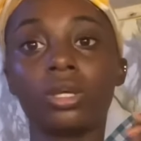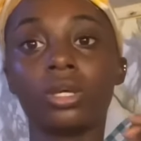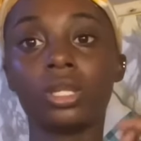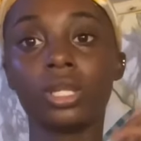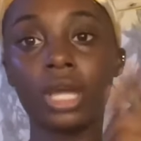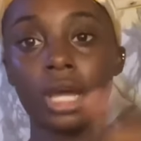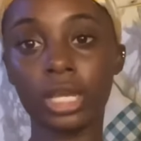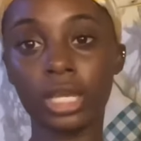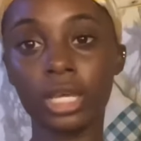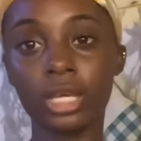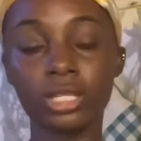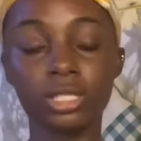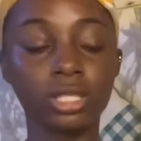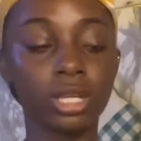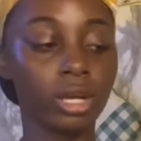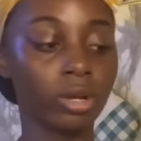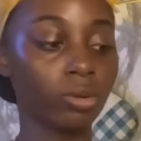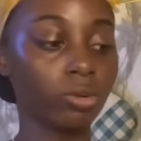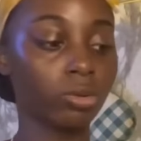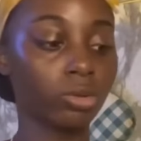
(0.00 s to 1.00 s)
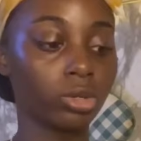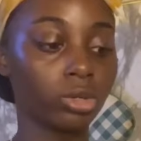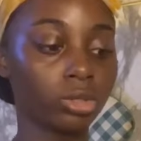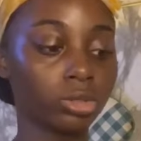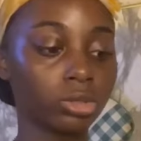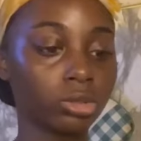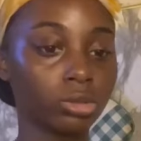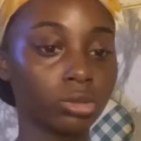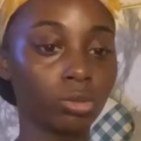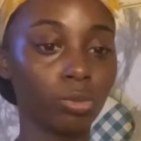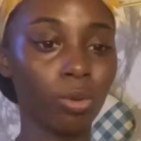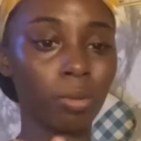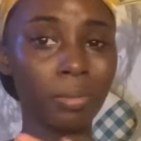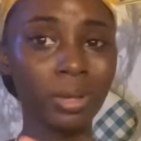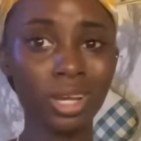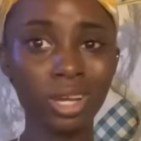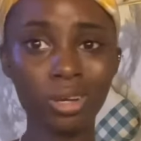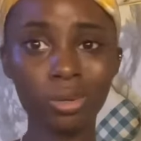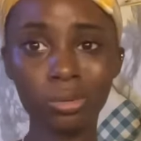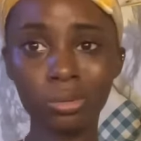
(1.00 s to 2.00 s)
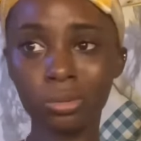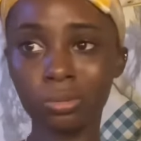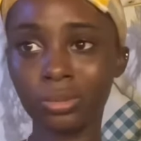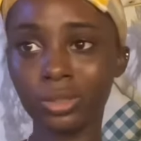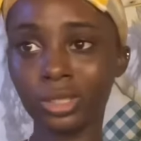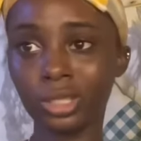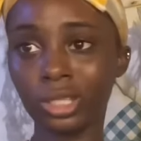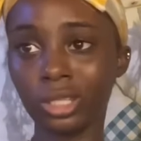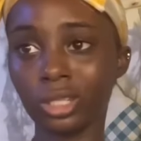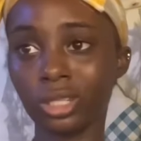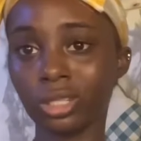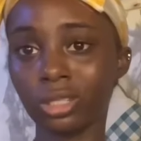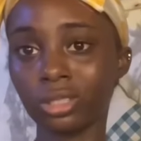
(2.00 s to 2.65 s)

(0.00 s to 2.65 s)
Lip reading: that can start cook down too. What am I gonna cook the mutton in?